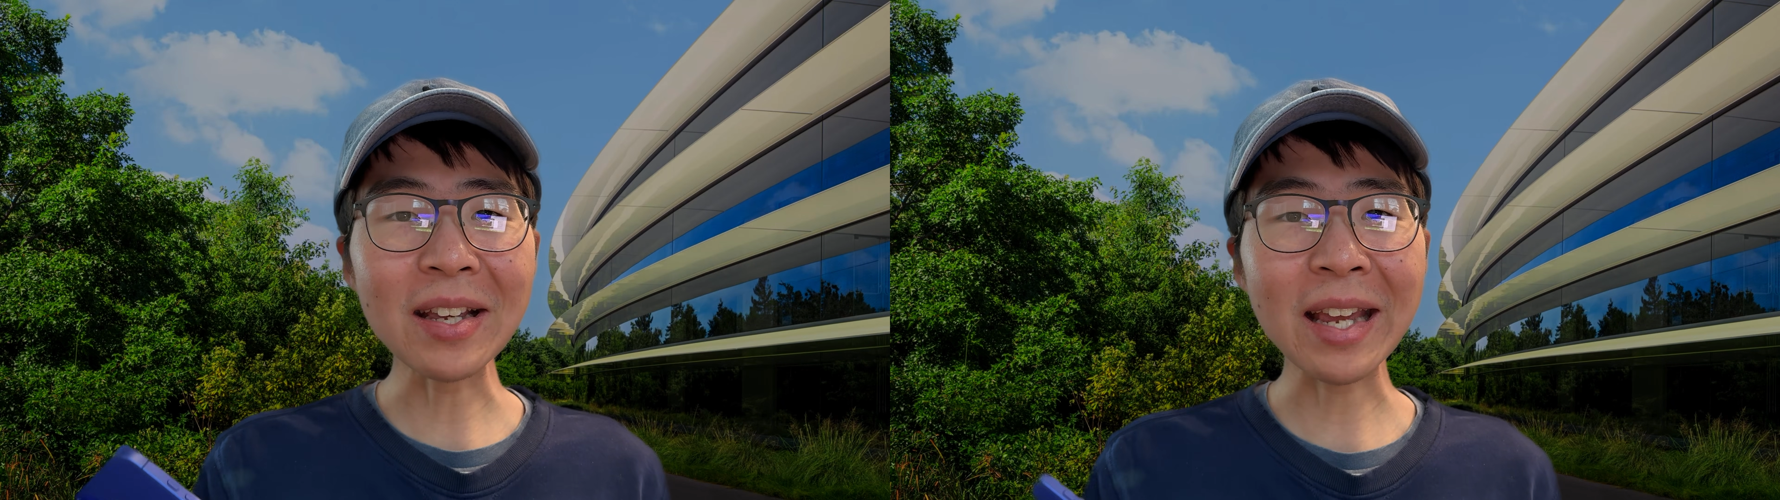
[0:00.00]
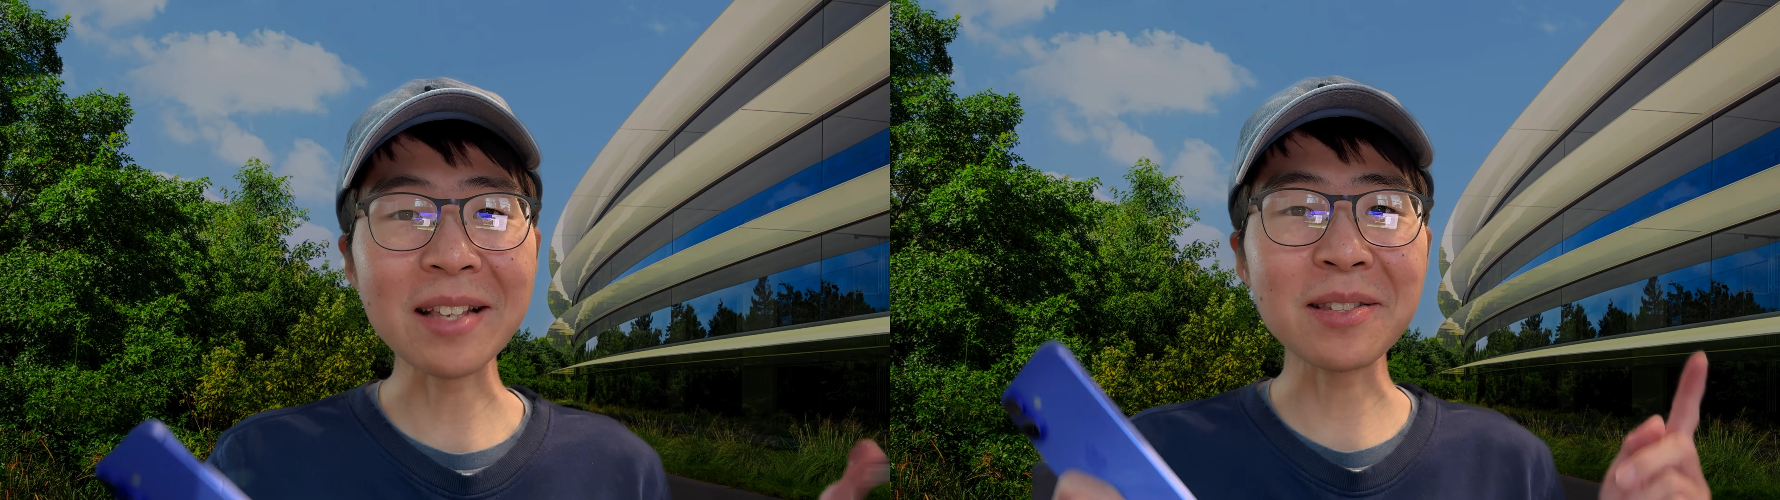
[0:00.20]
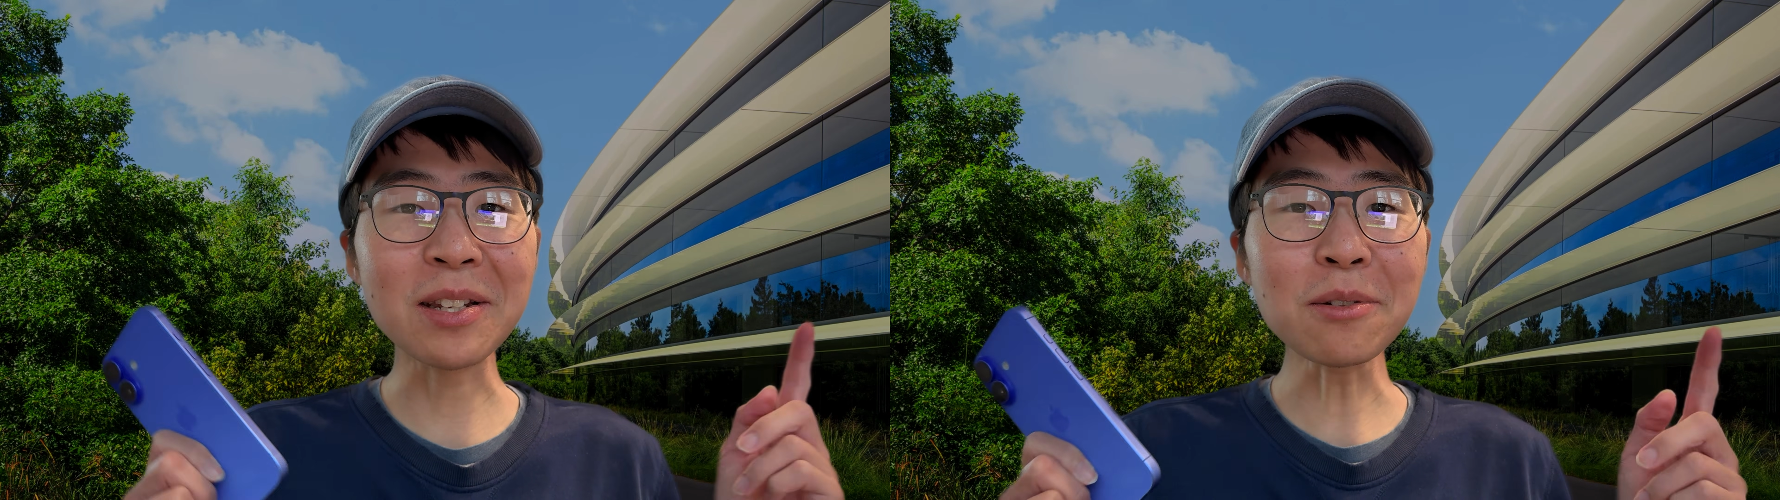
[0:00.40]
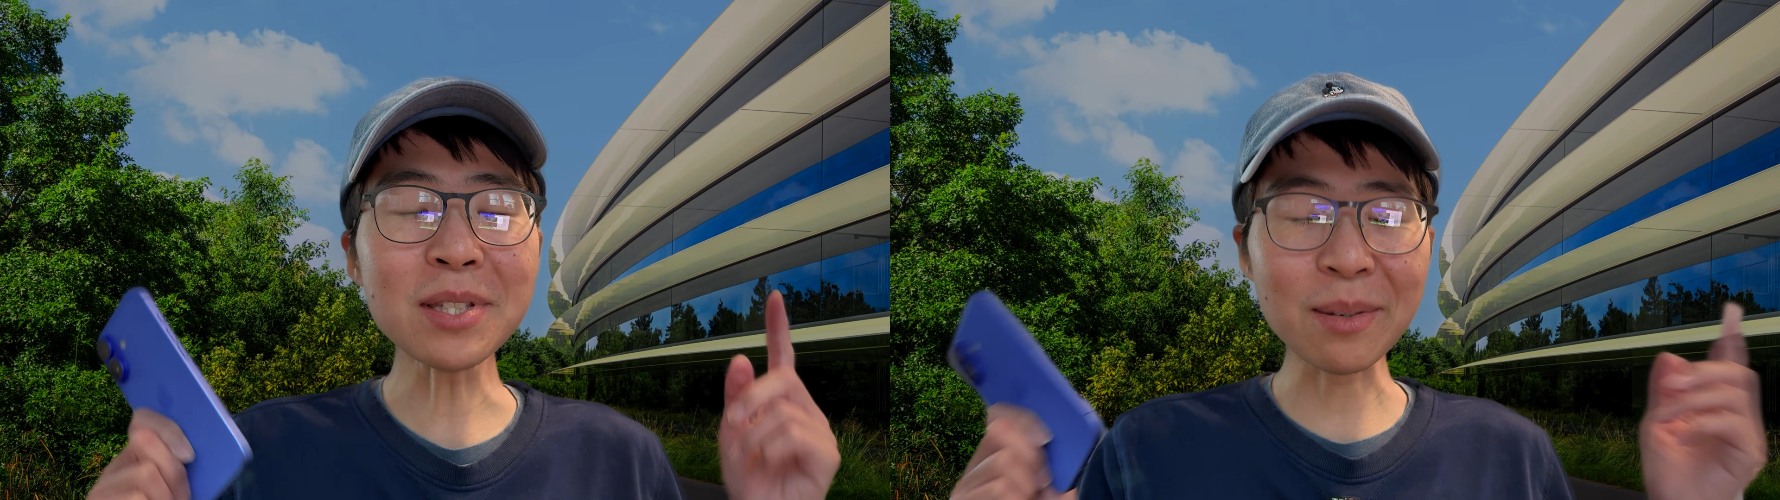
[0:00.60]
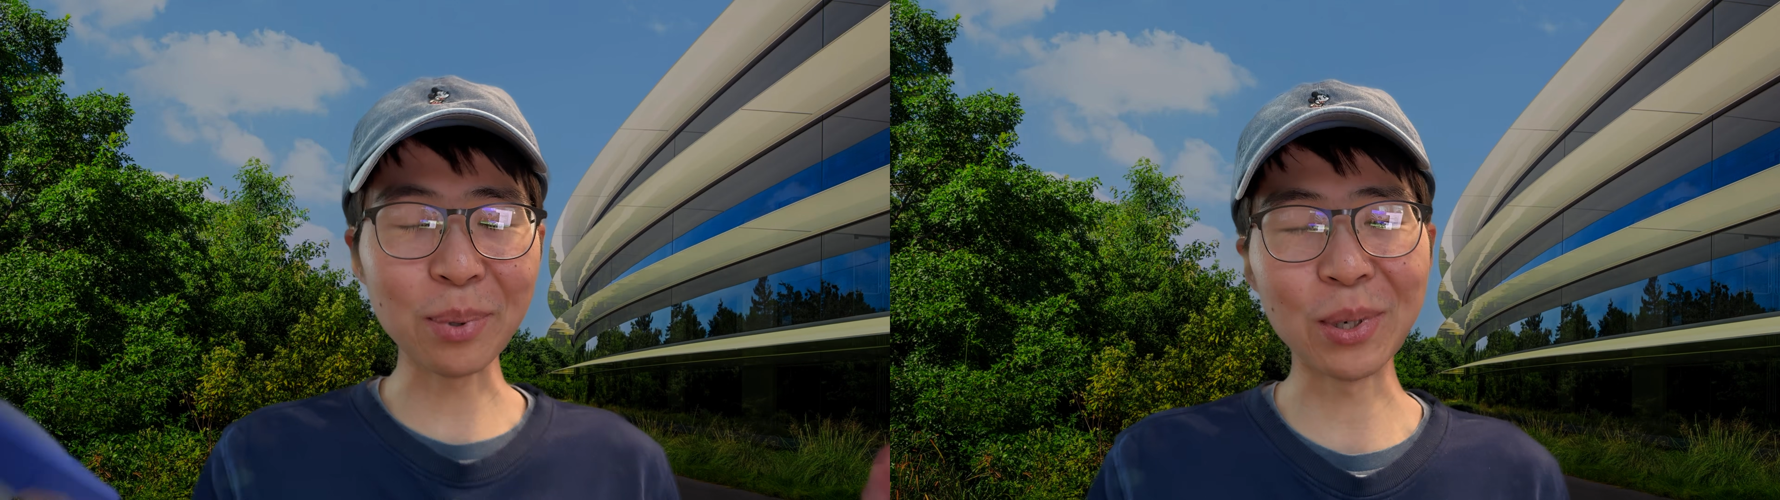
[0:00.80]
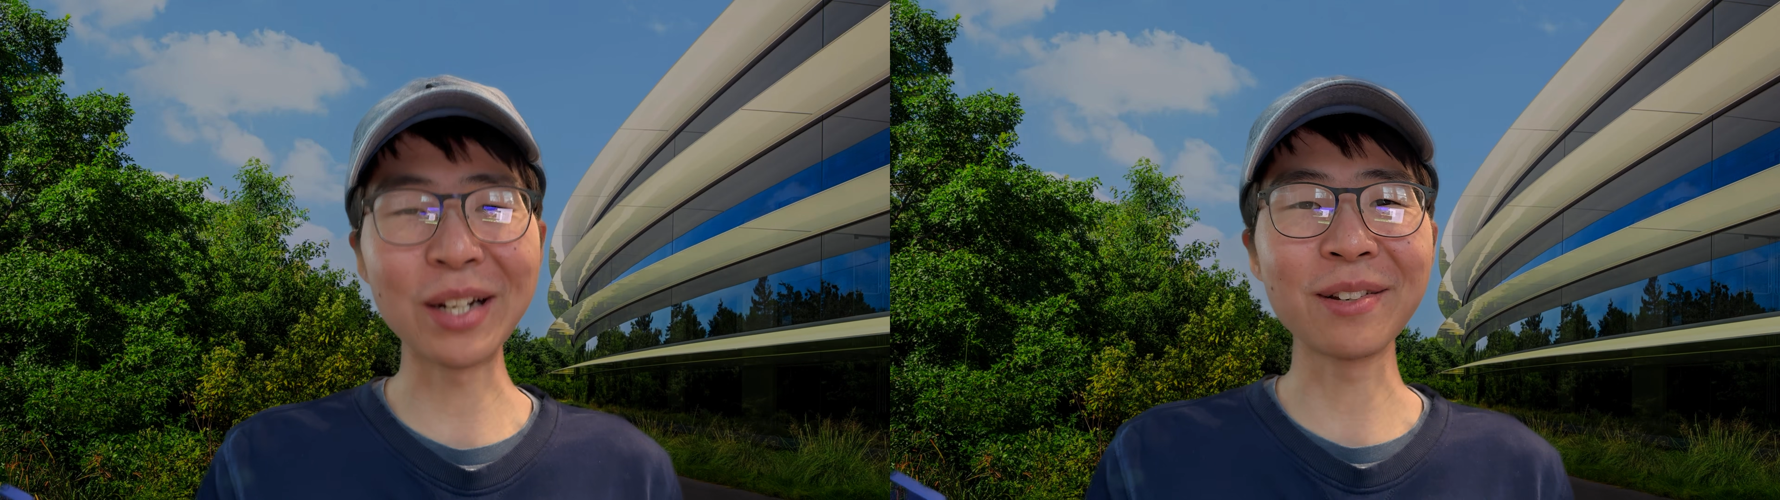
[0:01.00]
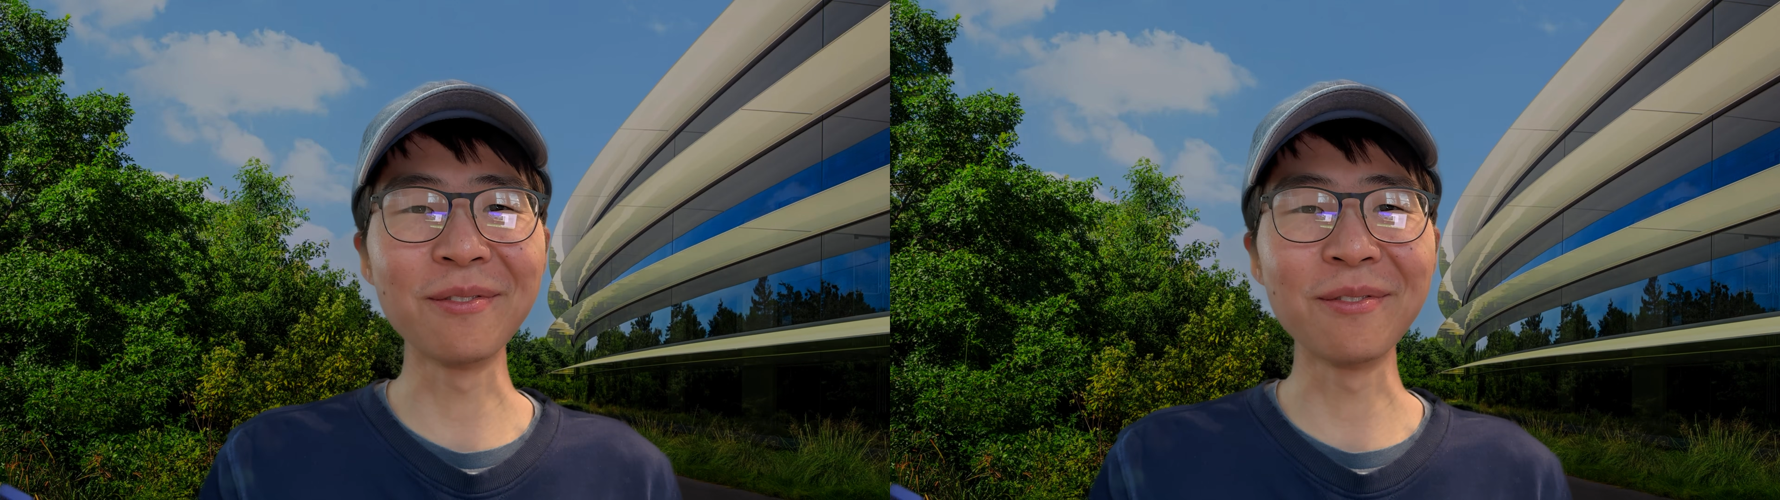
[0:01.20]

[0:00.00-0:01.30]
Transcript: can still support